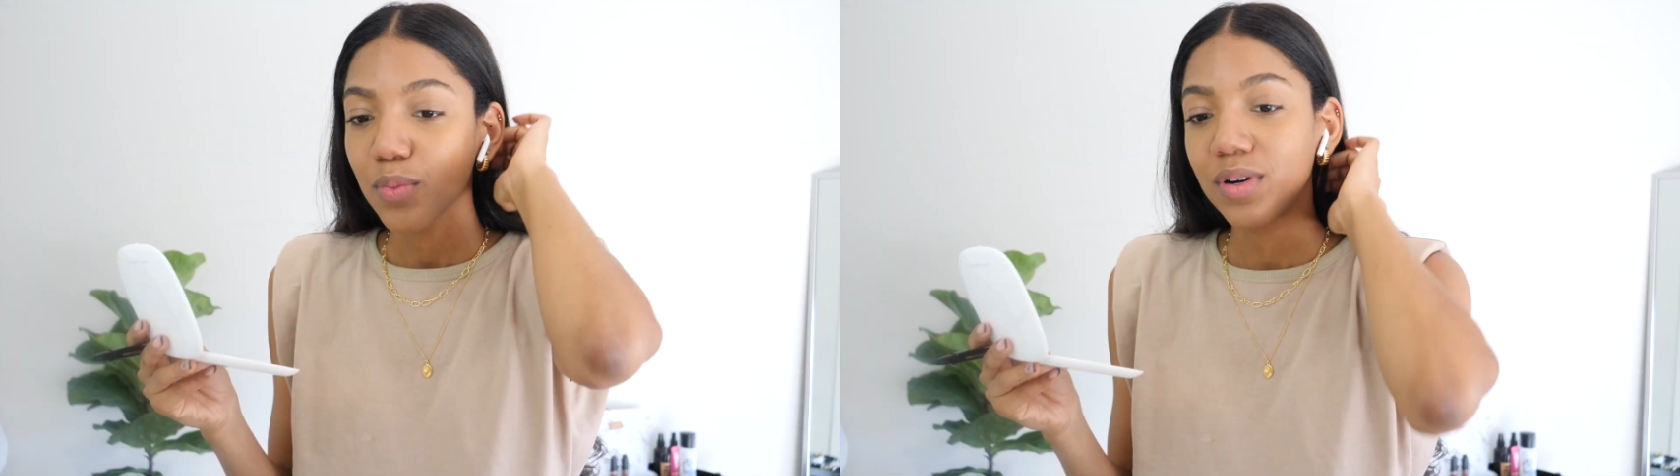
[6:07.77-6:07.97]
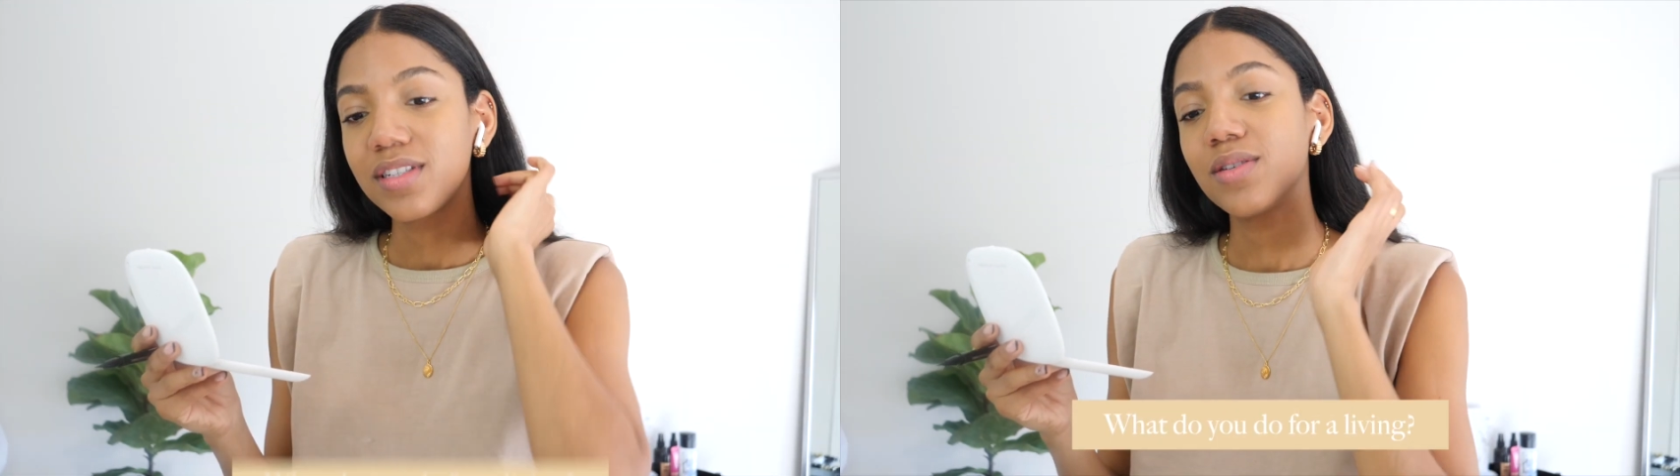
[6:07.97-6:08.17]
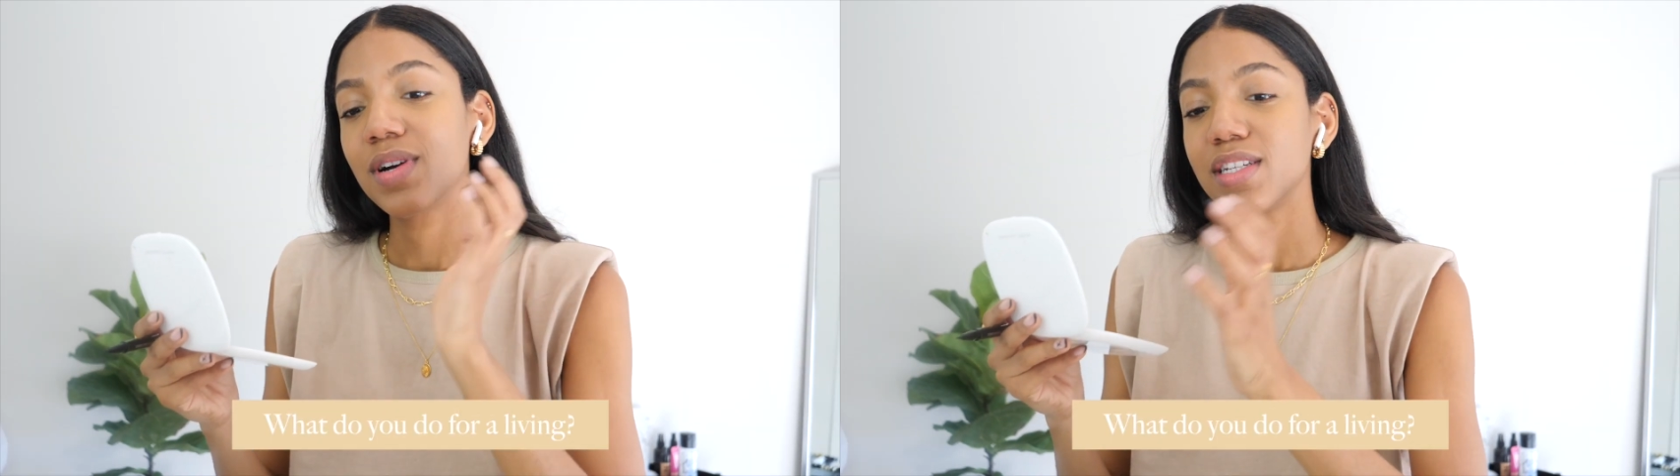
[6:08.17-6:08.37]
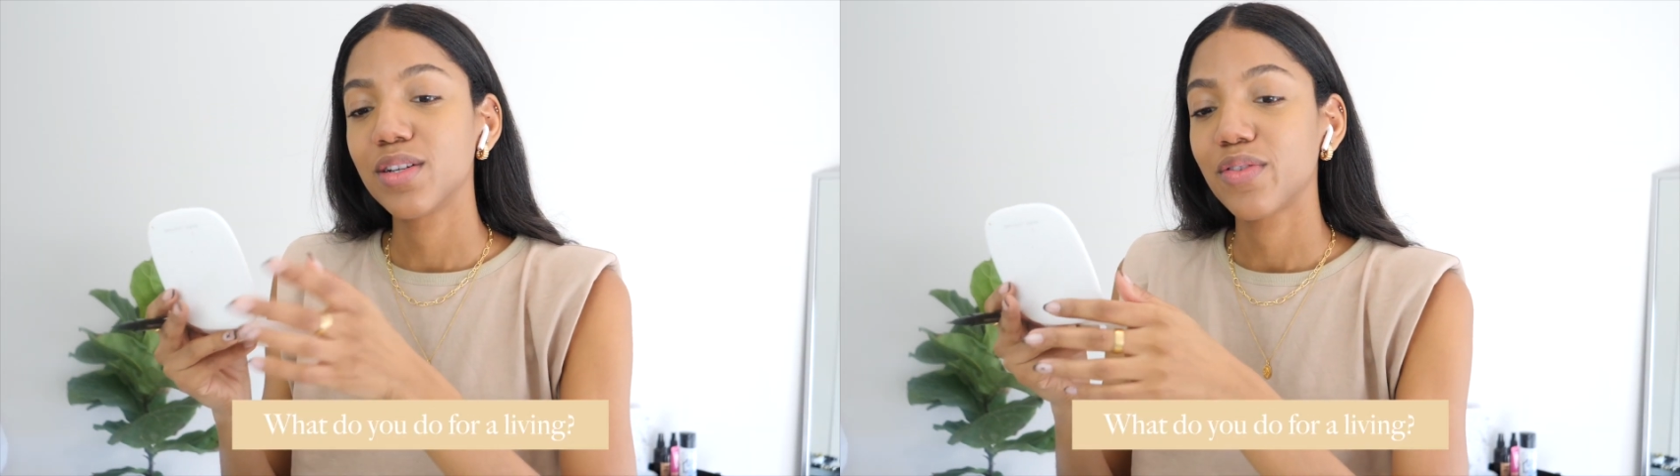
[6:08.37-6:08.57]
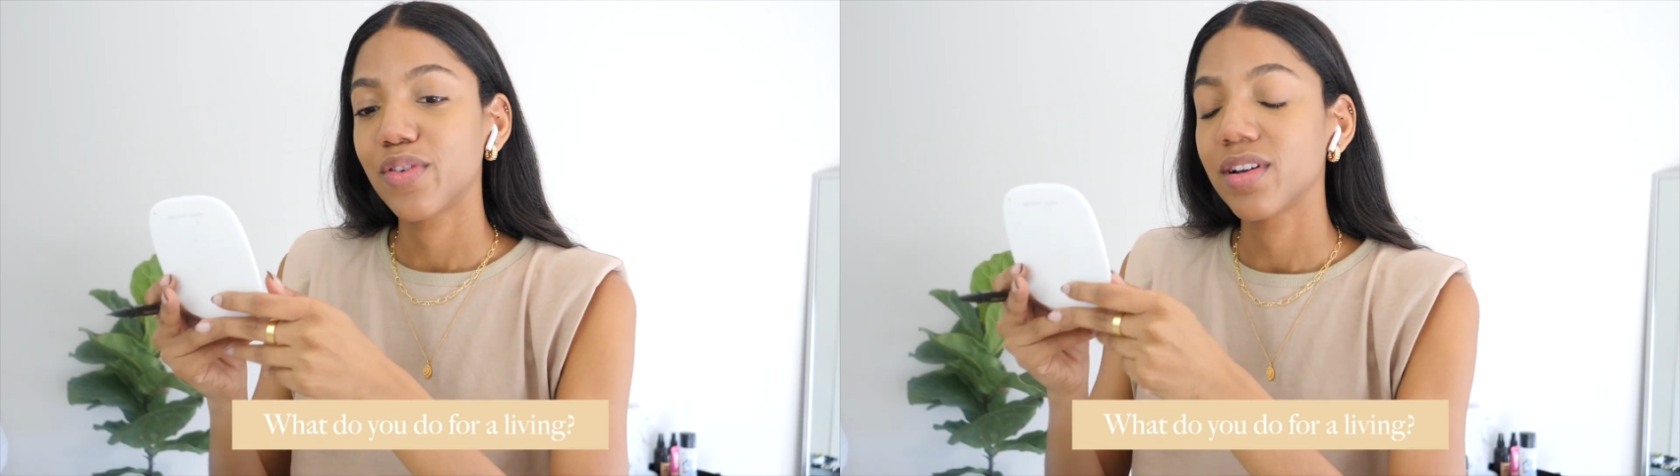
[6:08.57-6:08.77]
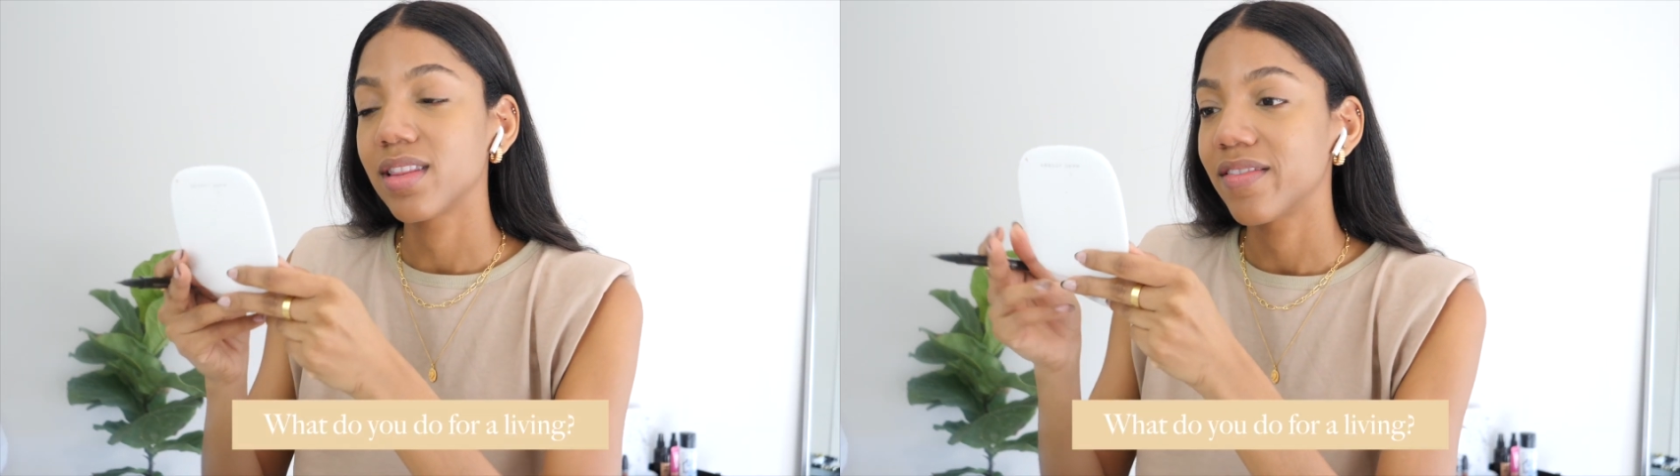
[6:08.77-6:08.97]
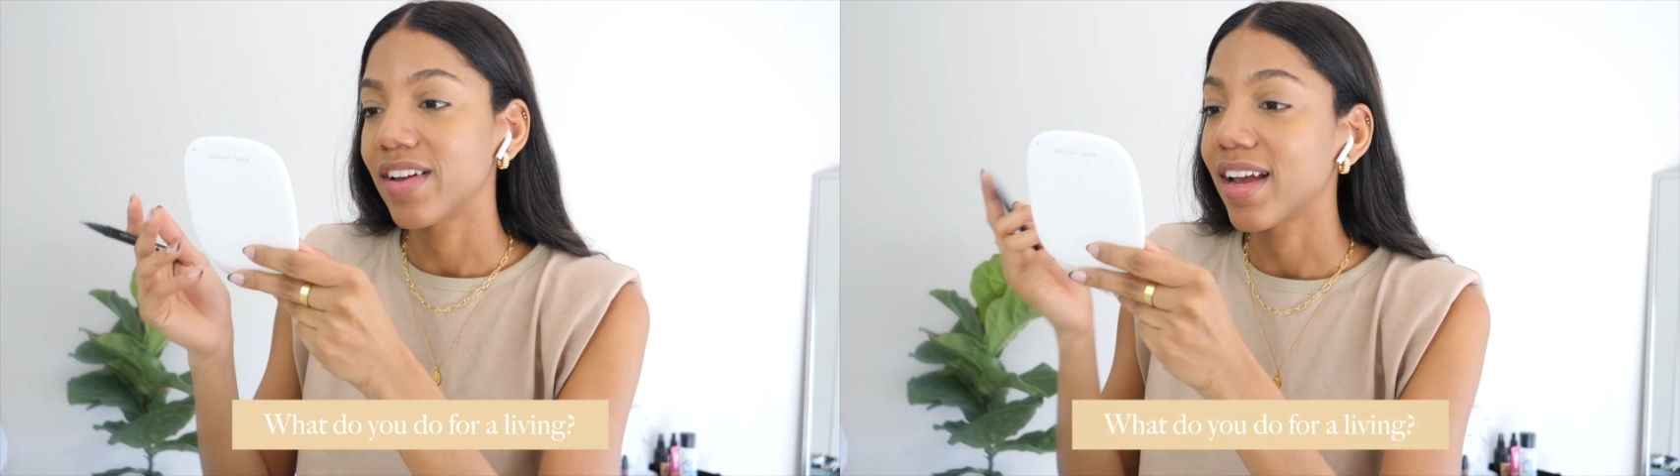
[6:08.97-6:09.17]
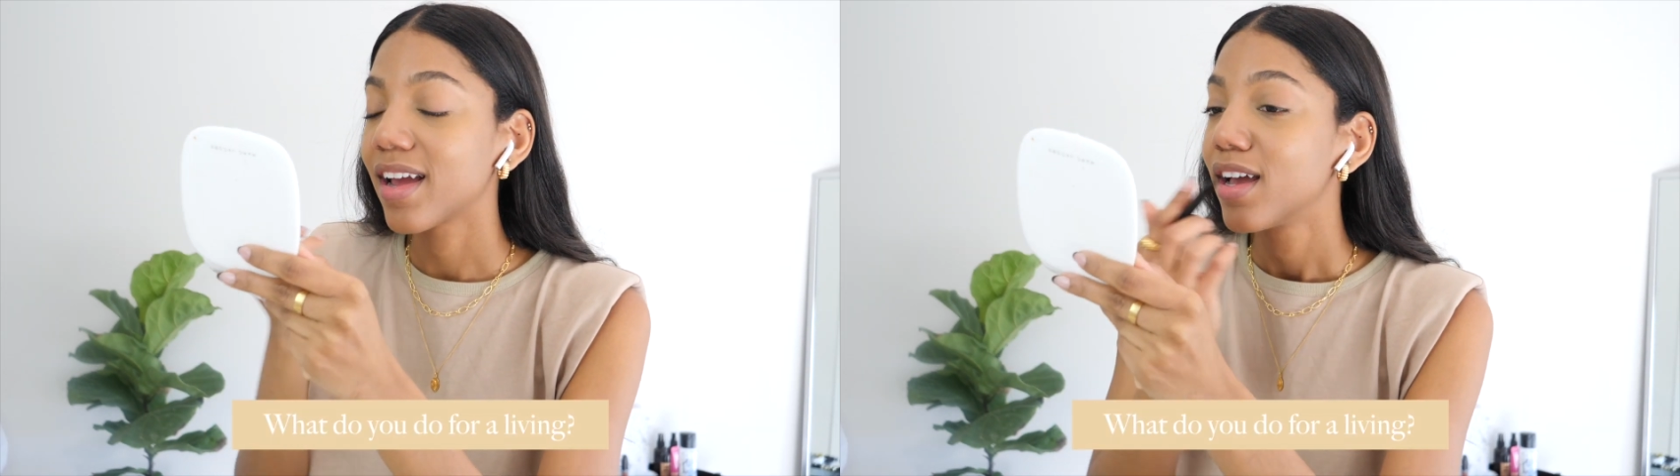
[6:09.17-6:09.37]
What do I do for a
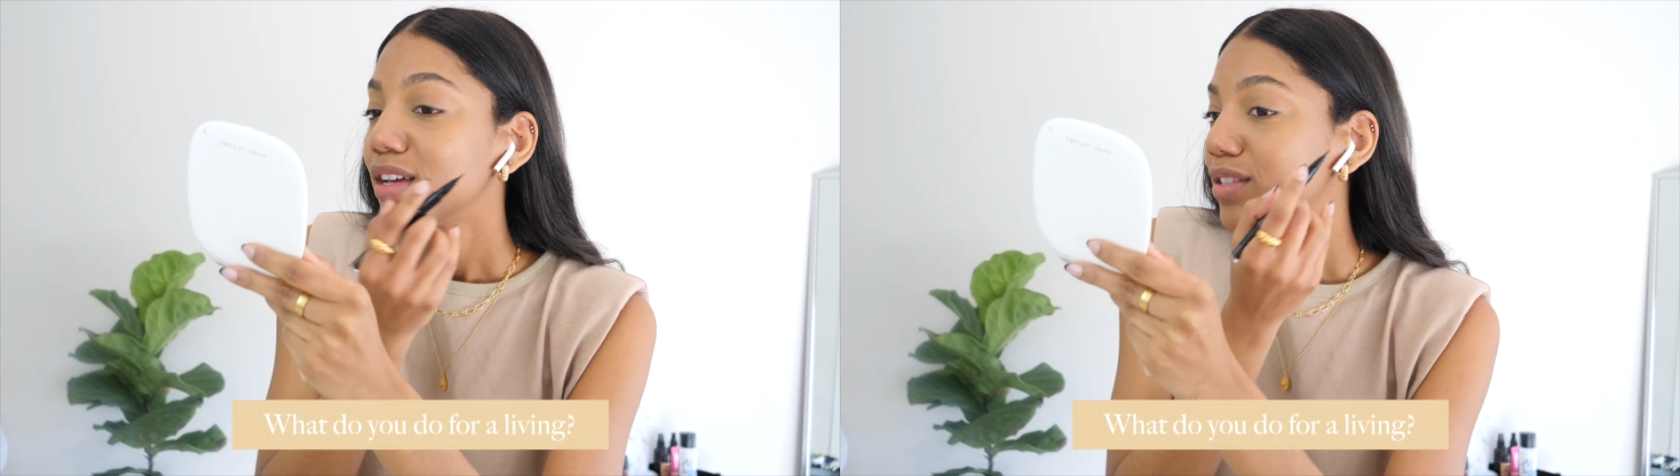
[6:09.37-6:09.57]
living?